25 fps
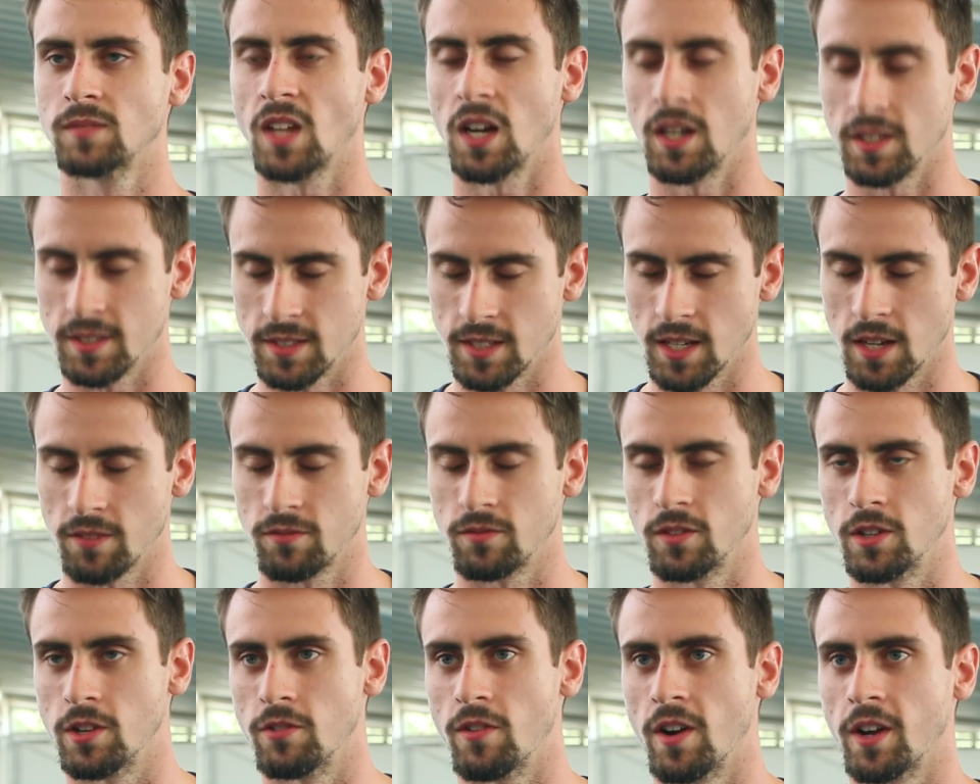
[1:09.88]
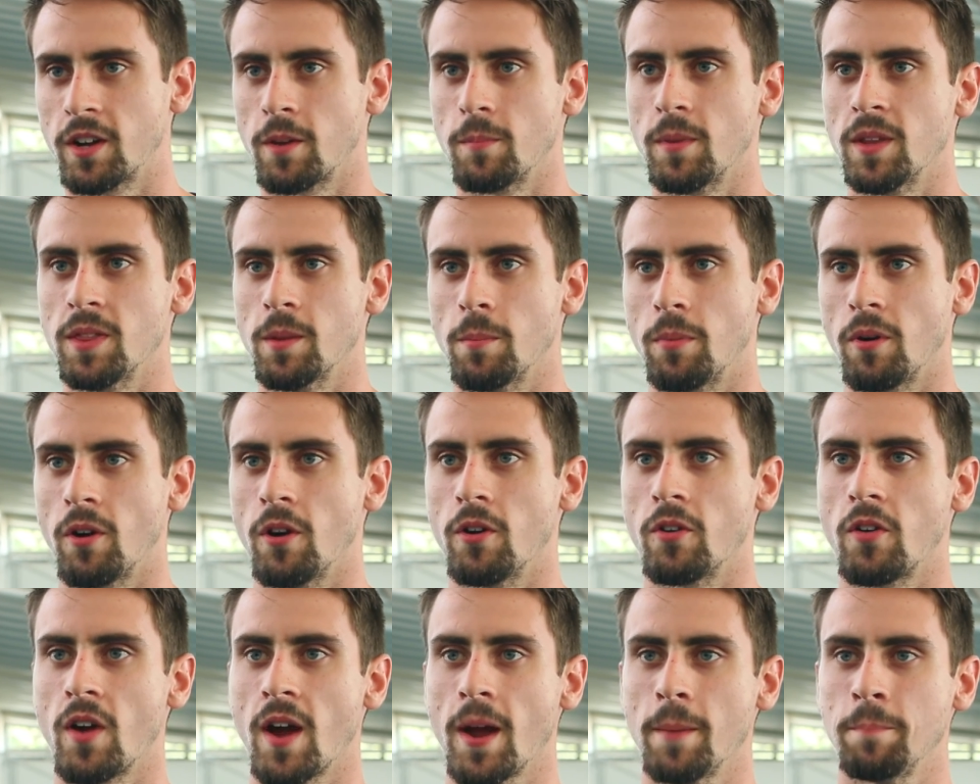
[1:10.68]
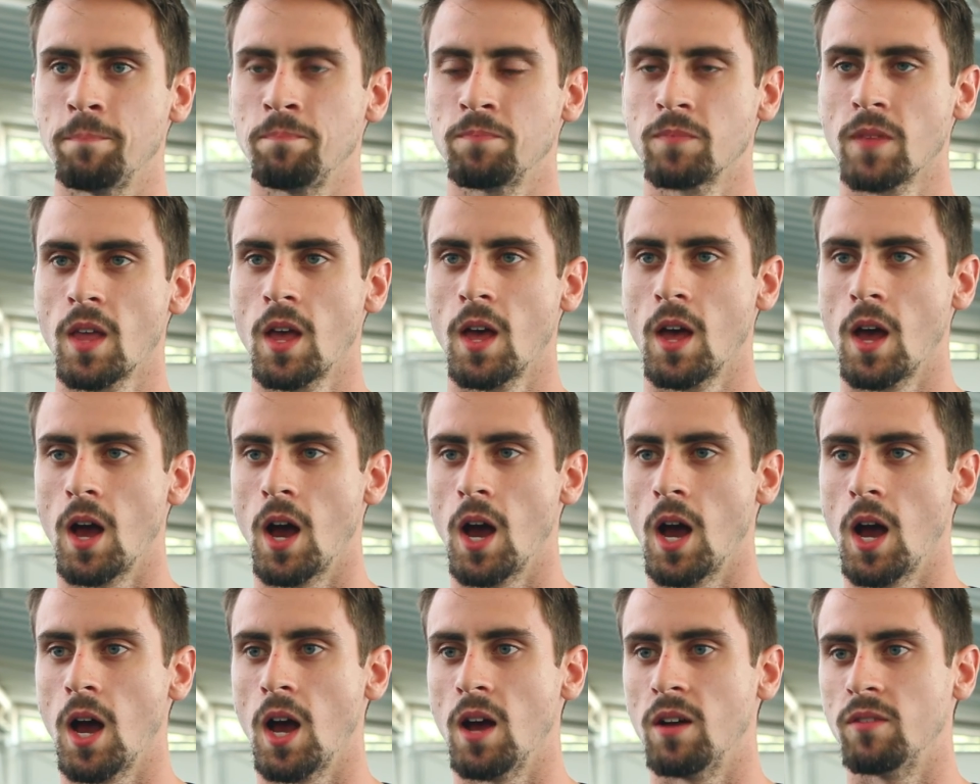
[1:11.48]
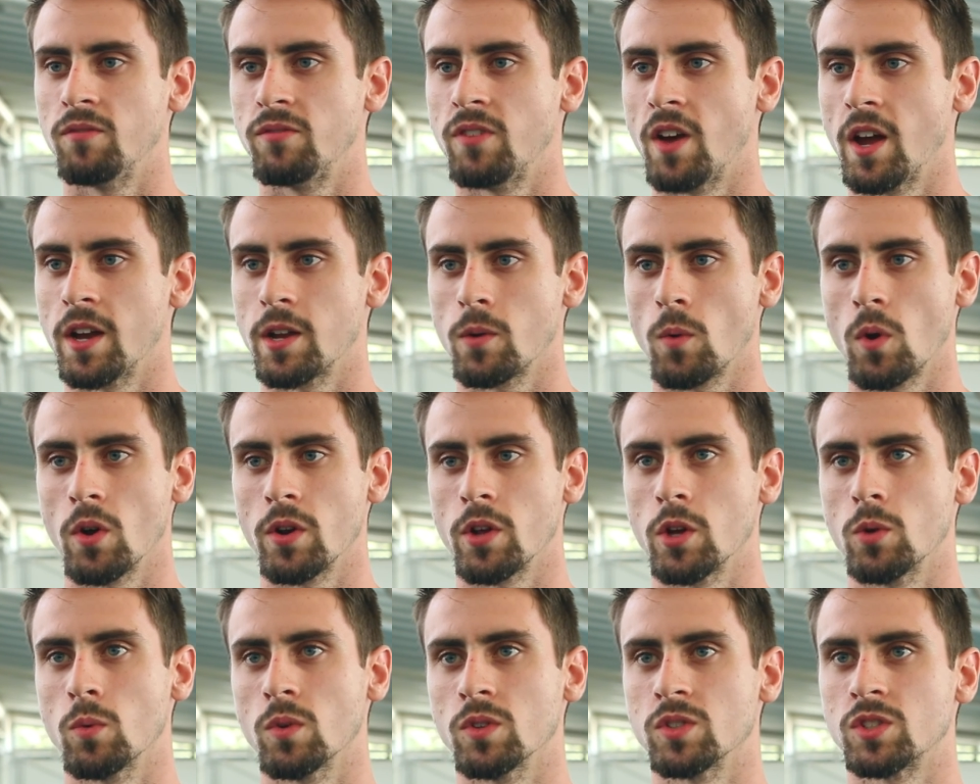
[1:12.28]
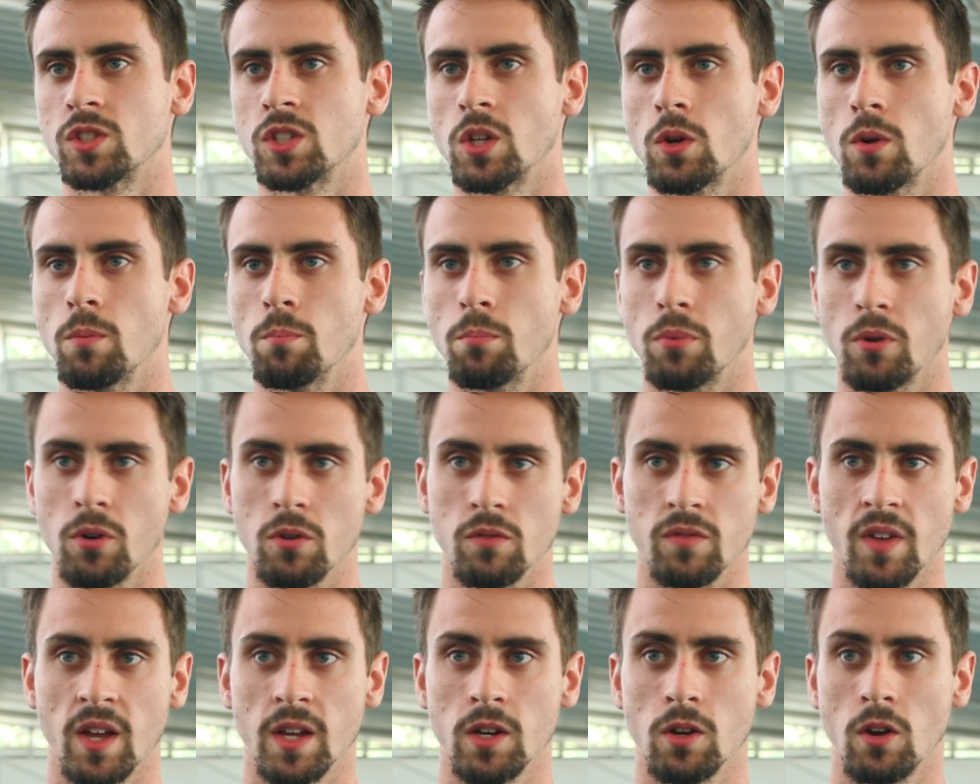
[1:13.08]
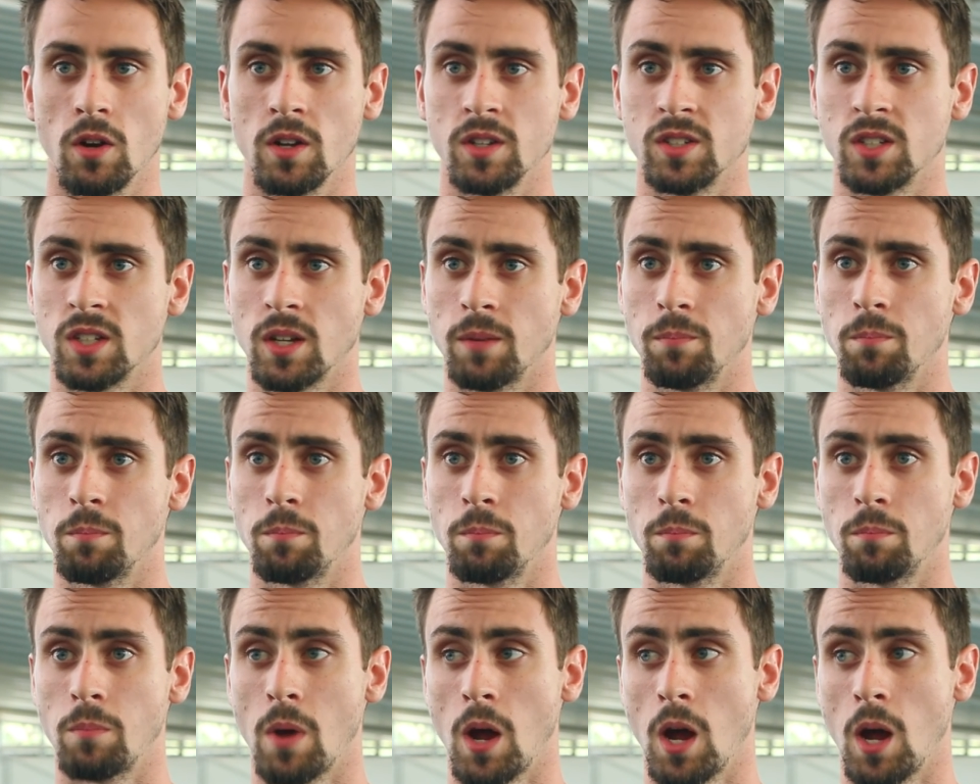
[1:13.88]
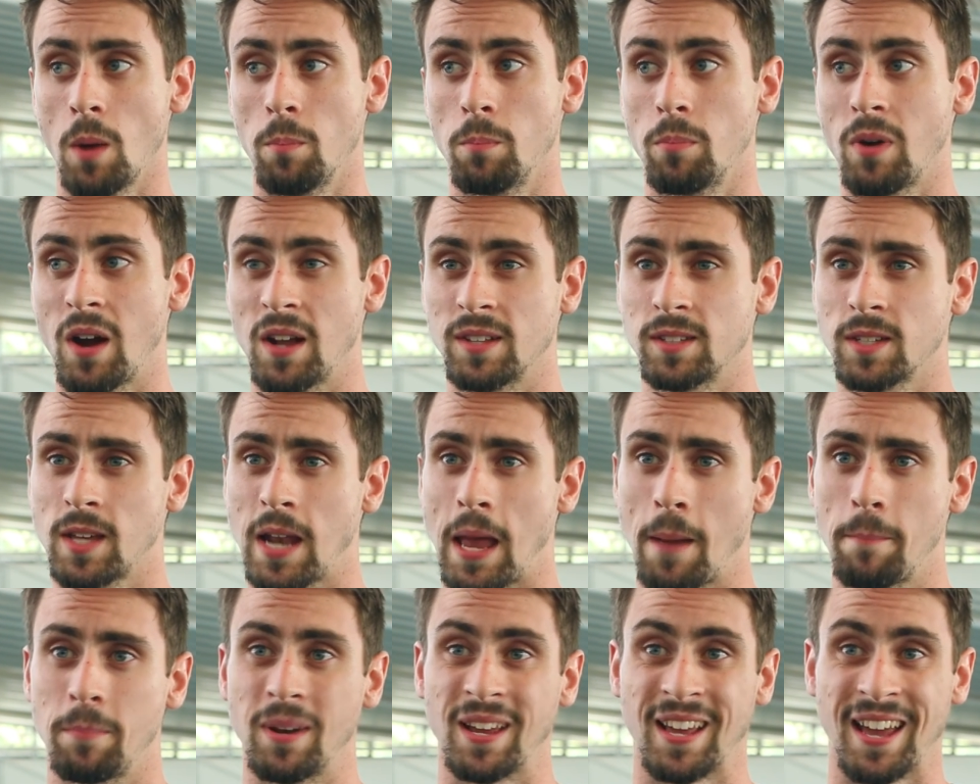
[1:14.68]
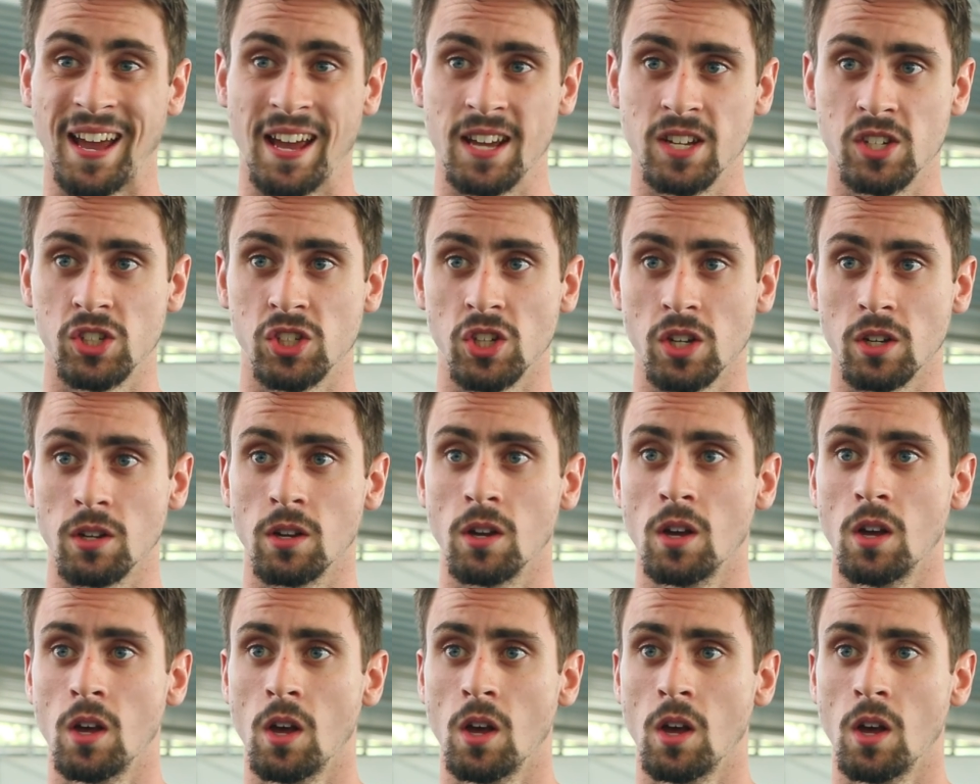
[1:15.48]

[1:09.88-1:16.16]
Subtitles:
I'd definitely recommend the program for anyone who wants to improve their knowledge and practical application